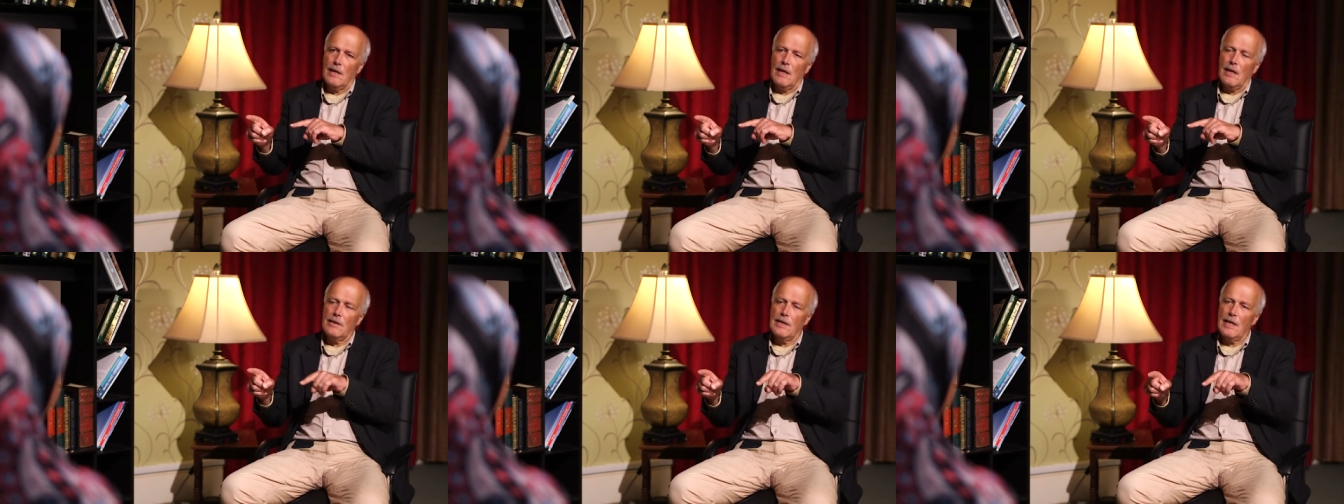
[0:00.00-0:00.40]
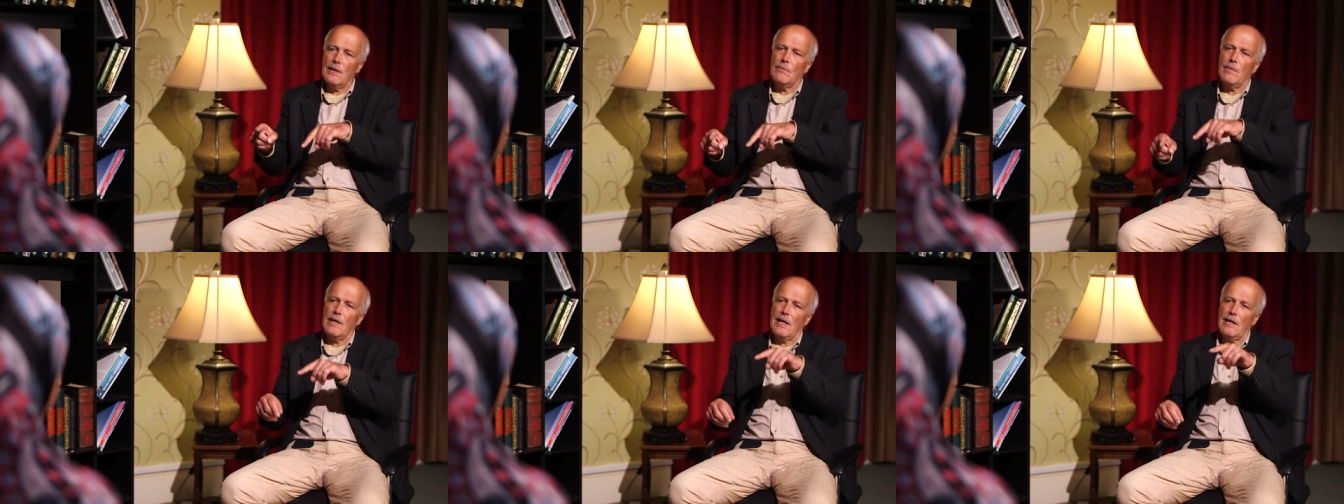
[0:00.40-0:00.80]
And
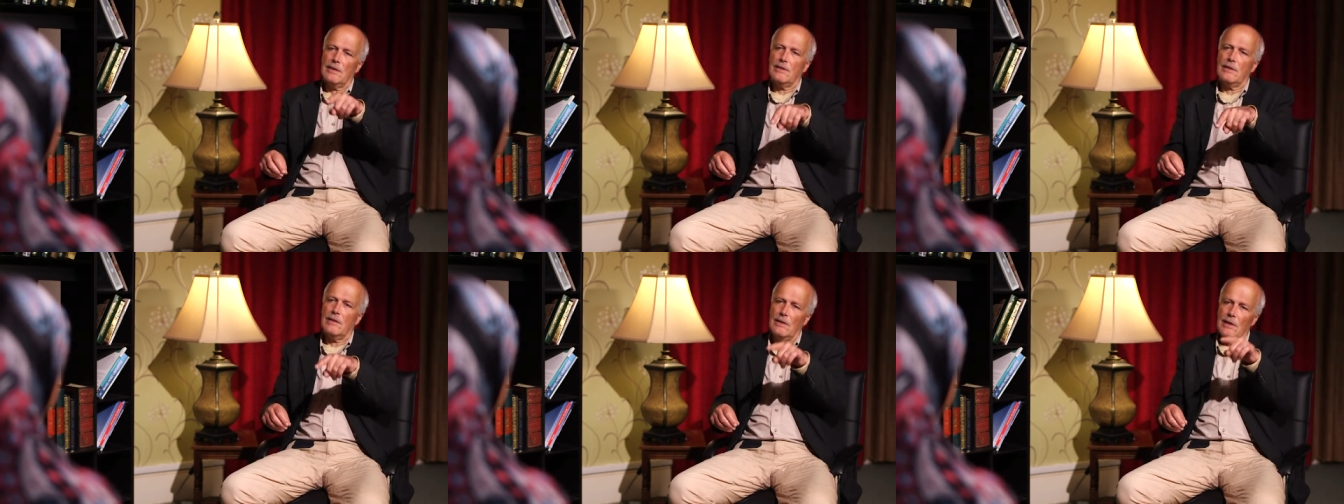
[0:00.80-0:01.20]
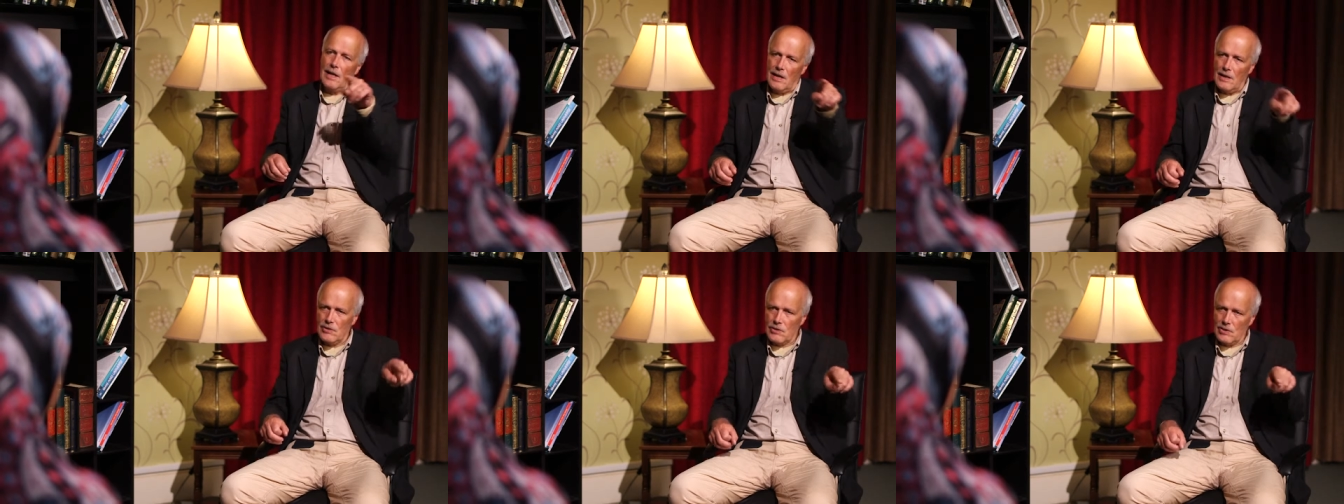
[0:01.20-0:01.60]
then we had the
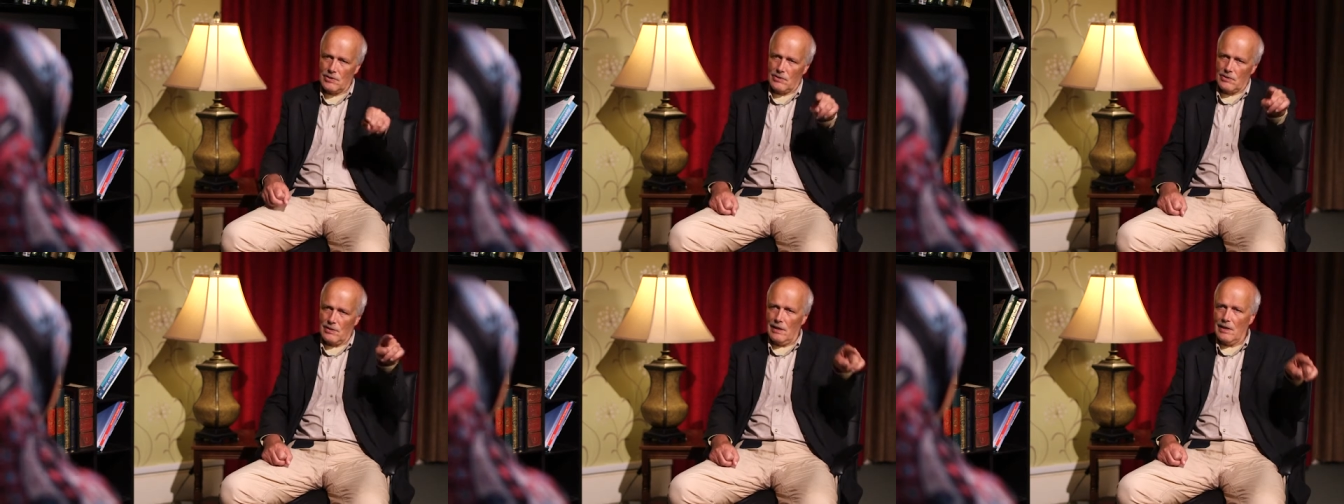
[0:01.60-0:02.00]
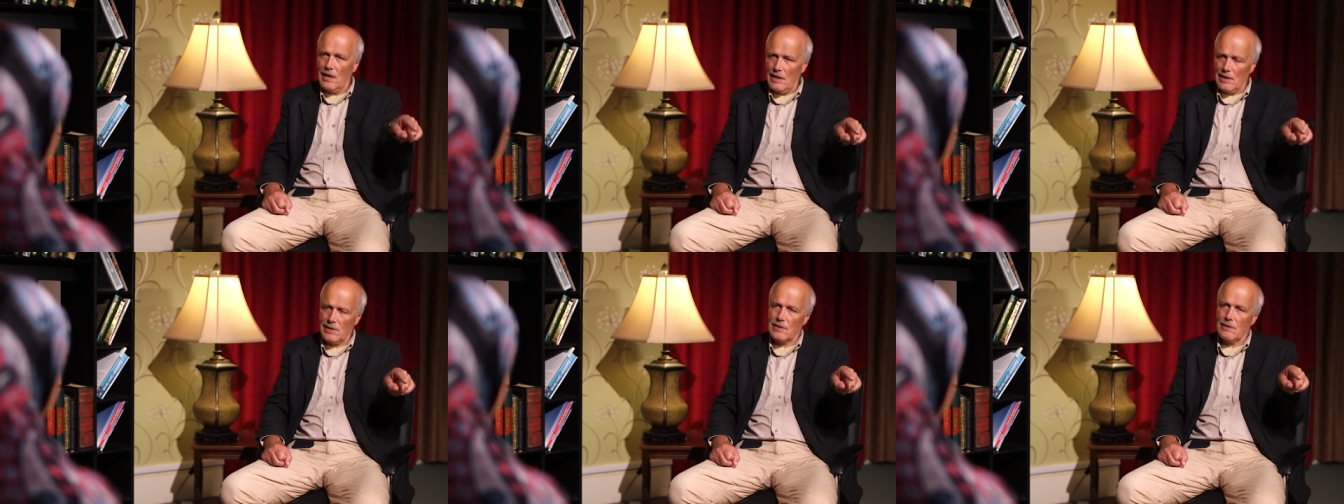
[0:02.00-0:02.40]

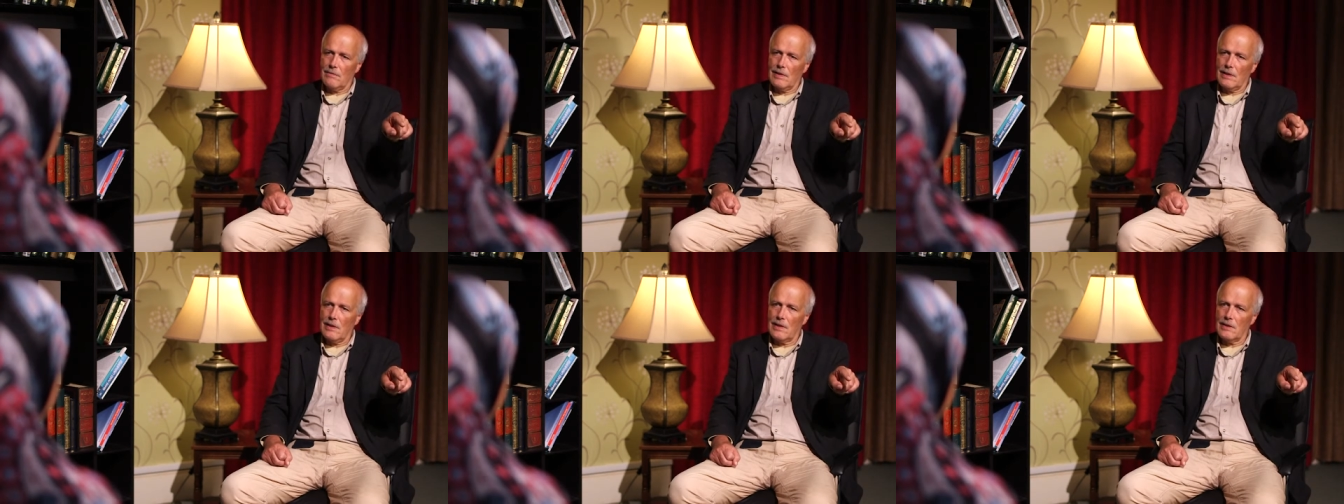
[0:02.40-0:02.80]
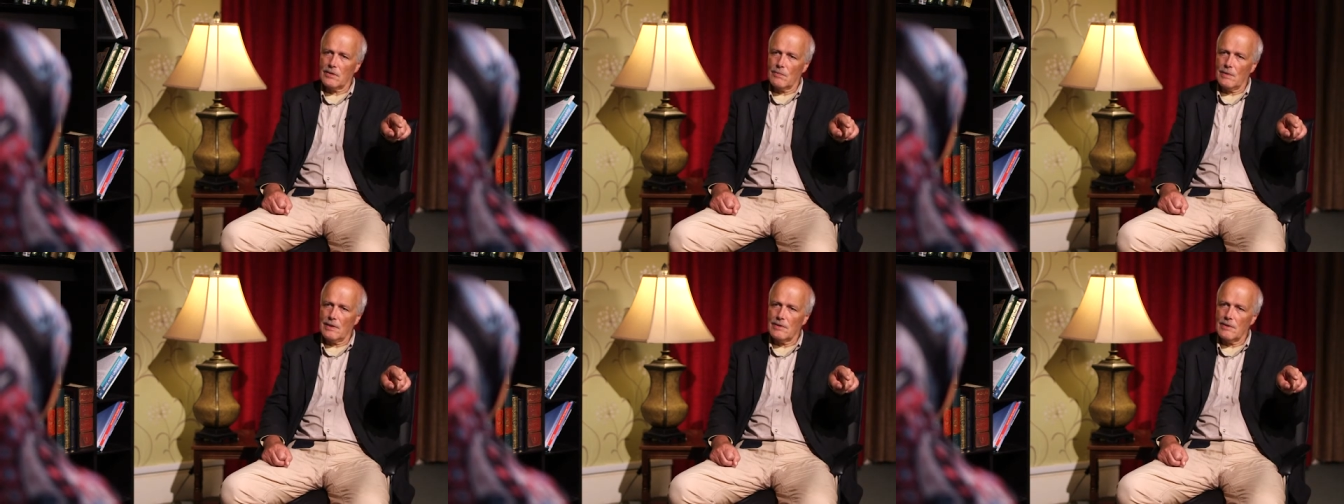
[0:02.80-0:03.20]
last of the large
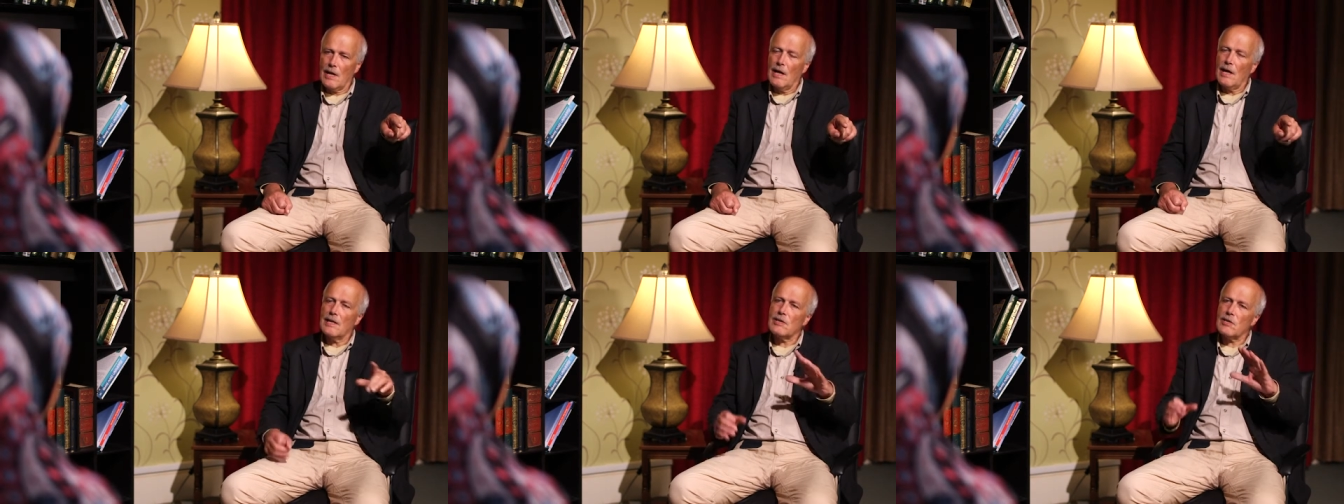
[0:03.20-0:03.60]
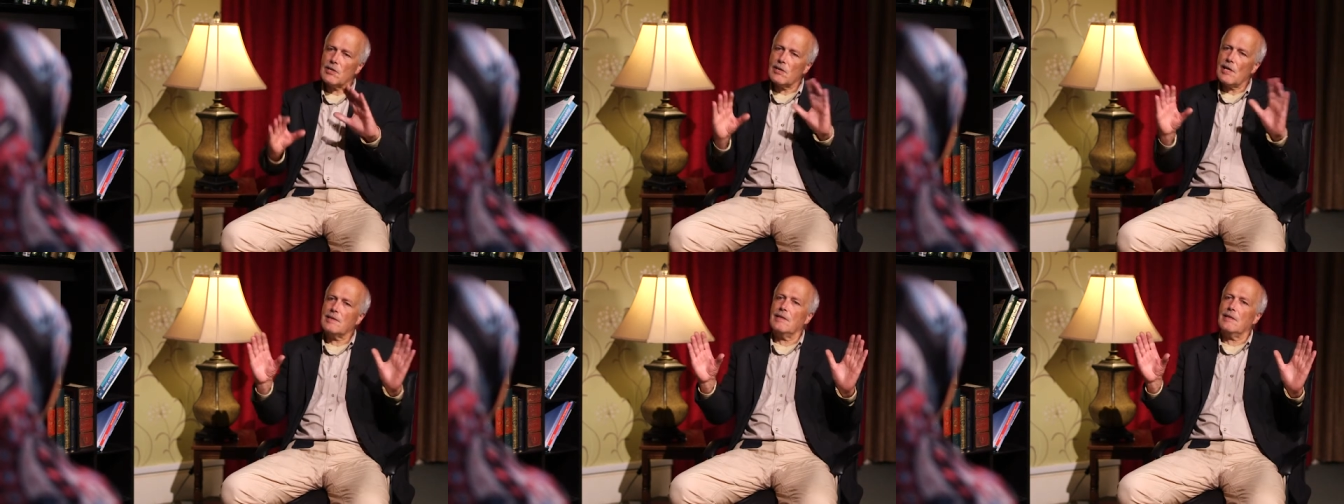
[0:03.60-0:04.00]
ones. And
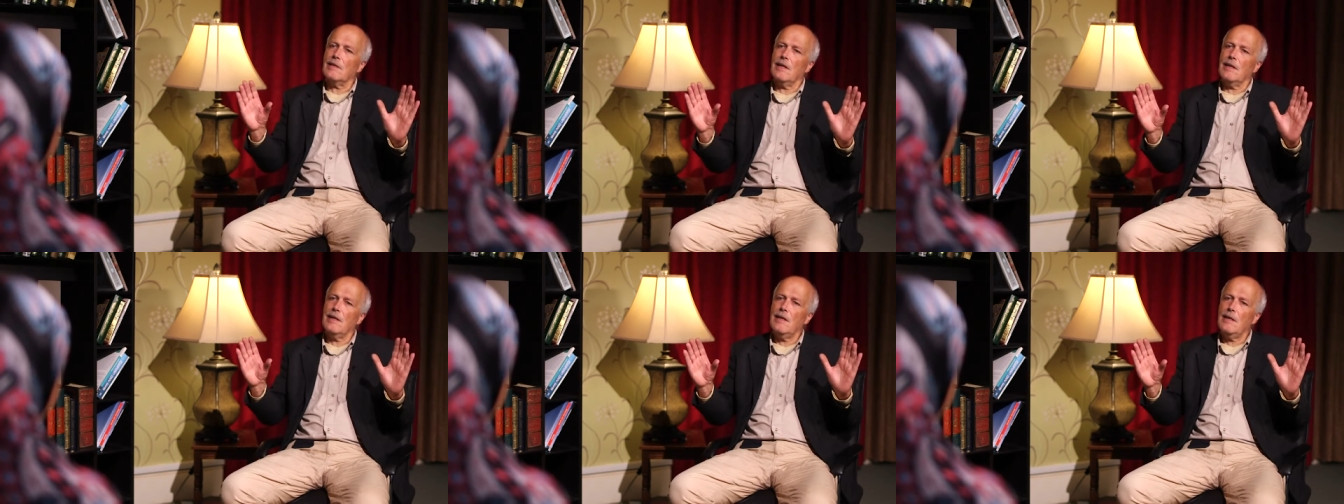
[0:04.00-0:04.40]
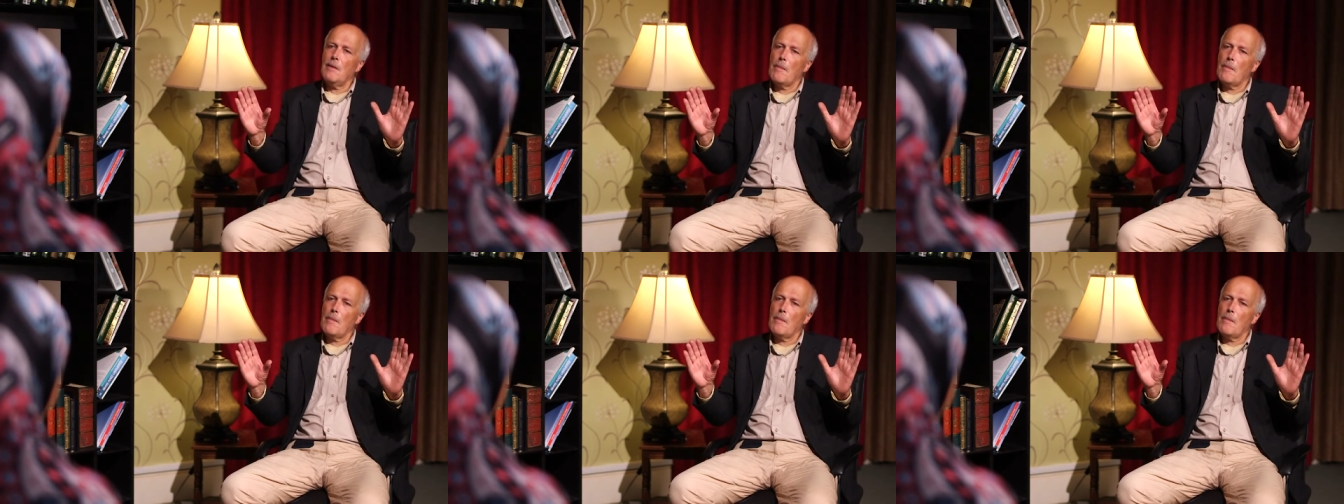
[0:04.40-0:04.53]
suddenly,